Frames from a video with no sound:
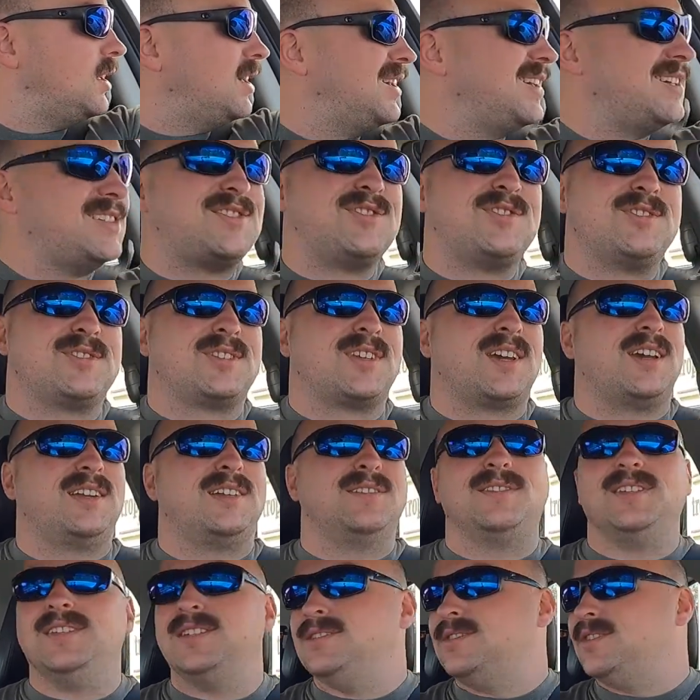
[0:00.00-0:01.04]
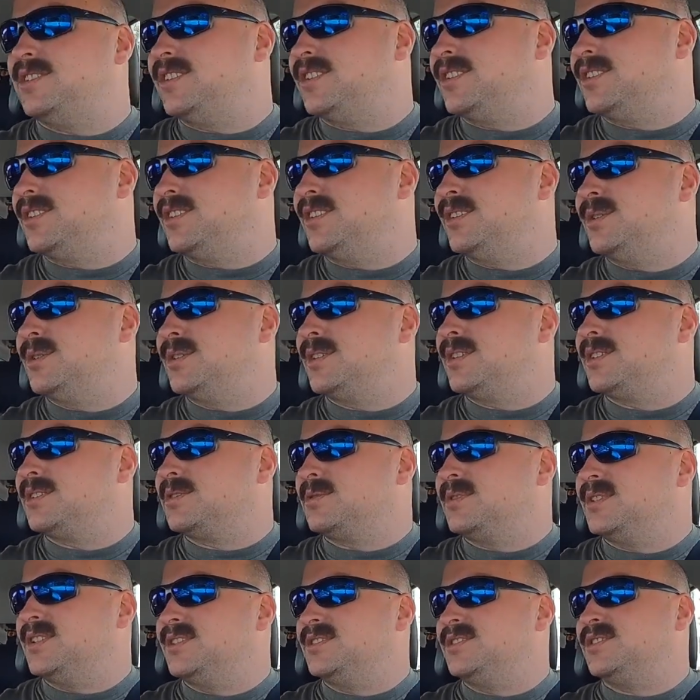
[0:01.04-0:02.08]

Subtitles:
it's just kind of easier to do it this way,